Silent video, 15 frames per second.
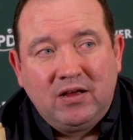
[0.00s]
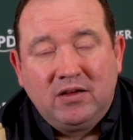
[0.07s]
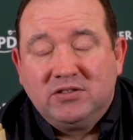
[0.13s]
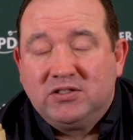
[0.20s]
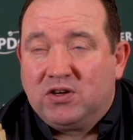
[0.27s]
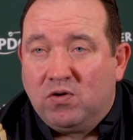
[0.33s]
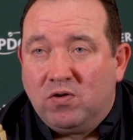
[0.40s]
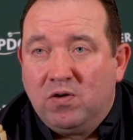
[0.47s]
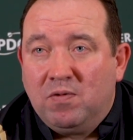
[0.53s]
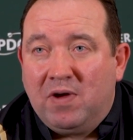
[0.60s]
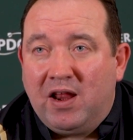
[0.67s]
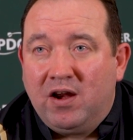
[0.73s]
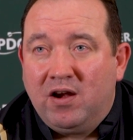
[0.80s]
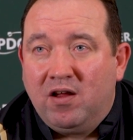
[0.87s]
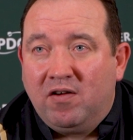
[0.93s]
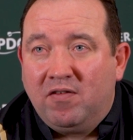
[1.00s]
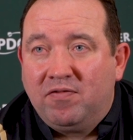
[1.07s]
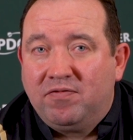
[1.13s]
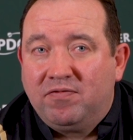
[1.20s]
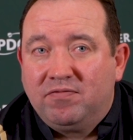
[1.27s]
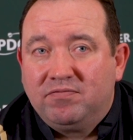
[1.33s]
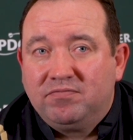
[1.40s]
scoring well
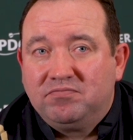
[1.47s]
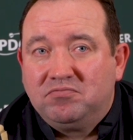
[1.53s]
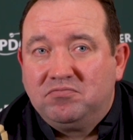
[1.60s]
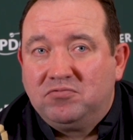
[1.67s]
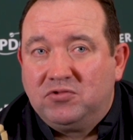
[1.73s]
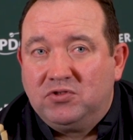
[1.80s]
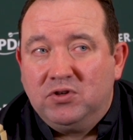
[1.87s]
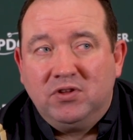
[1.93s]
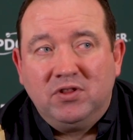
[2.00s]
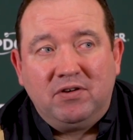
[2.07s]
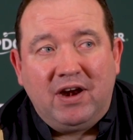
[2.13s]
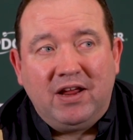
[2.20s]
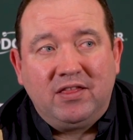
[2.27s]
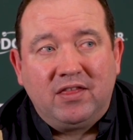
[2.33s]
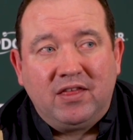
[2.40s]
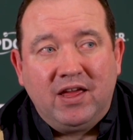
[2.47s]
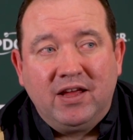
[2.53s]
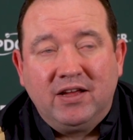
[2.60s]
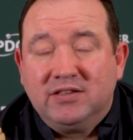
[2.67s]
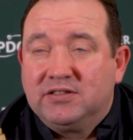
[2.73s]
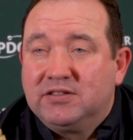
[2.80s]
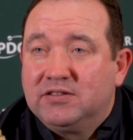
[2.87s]
enough, doing the right
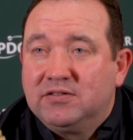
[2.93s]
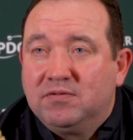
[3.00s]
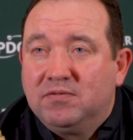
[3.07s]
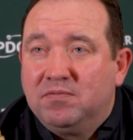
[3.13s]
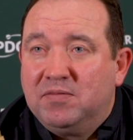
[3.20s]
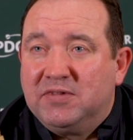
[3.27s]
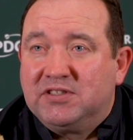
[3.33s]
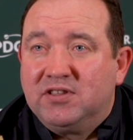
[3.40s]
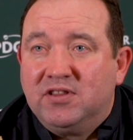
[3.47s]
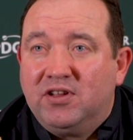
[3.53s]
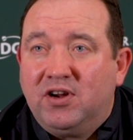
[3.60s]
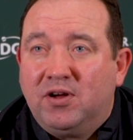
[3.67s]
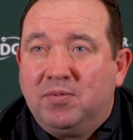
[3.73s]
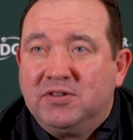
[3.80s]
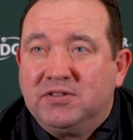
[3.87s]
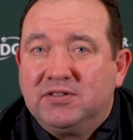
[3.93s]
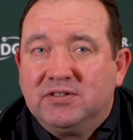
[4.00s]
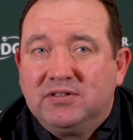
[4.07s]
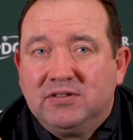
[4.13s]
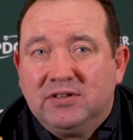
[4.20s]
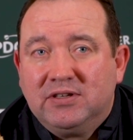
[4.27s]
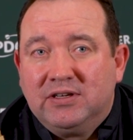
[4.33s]
things, missing the
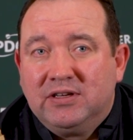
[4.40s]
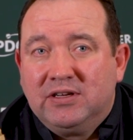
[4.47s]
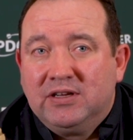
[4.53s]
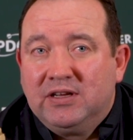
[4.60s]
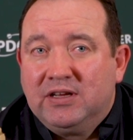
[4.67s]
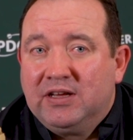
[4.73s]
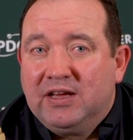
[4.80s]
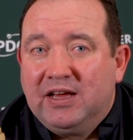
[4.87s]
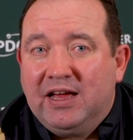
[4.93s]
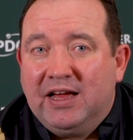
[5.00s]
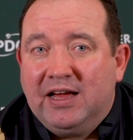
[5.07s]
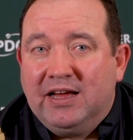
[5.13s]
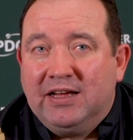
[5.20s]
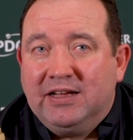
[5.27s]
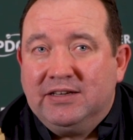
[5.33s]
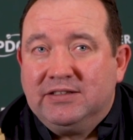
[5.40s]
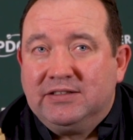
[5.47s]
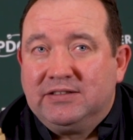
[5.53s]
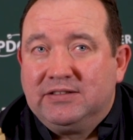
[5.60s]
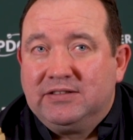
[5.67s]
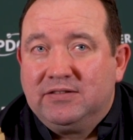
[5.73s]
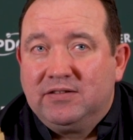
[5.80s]
doubles.
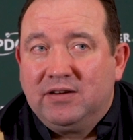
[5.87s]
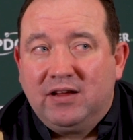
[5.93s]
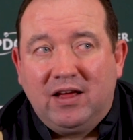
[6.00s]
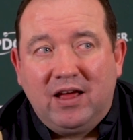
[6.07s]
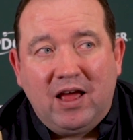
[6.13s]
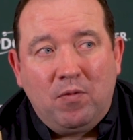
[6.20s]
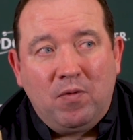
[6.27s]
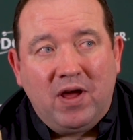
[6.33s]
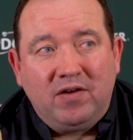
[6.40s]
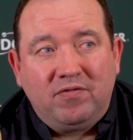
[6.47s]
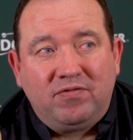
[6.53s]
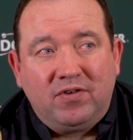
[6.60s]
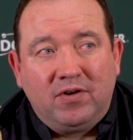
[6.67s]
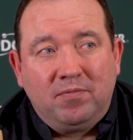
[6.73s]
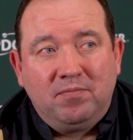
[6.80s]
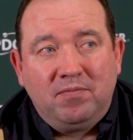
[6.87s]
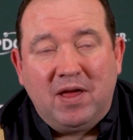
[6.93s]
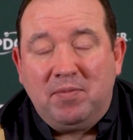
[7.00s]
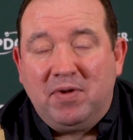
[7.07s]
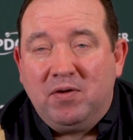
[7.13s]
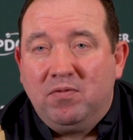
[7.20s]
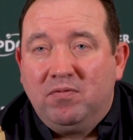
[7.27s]
And I went from
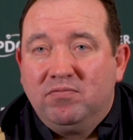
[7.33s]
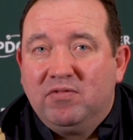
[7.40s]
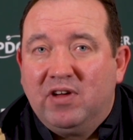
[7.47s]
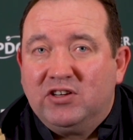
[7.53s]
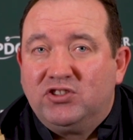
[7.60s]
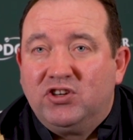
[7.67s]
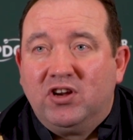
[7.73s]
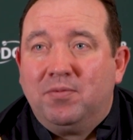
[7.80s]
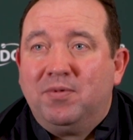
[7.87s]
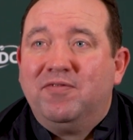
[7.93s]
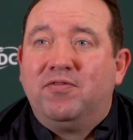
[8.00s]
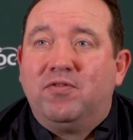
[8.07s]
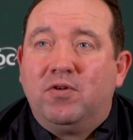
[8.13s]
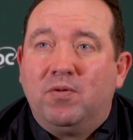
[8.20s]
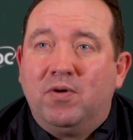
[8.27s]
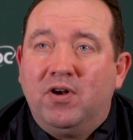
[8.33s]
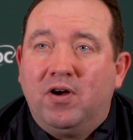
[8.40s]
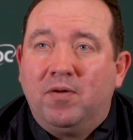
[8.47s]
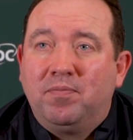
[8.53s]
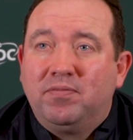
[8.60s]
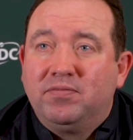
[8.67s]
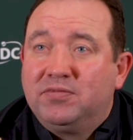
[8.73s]
maybe, I should have been four one
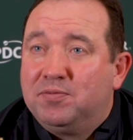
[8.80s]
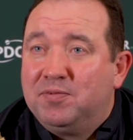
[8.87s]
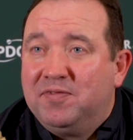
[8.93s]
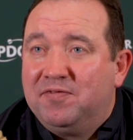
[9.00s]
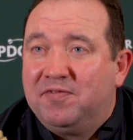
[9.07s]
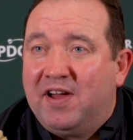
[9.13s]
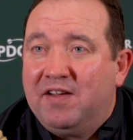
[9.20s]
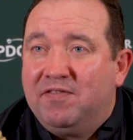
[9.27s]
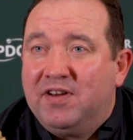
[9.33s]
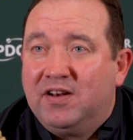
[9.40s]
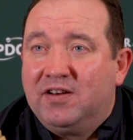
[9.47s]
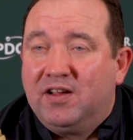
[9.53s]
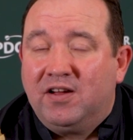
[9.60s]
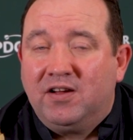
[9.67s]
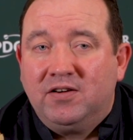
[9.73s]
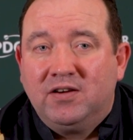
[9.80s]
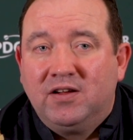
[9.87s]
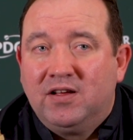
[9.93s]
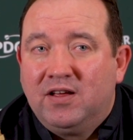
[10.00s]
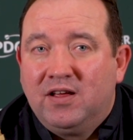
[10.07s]
up, been five nil down,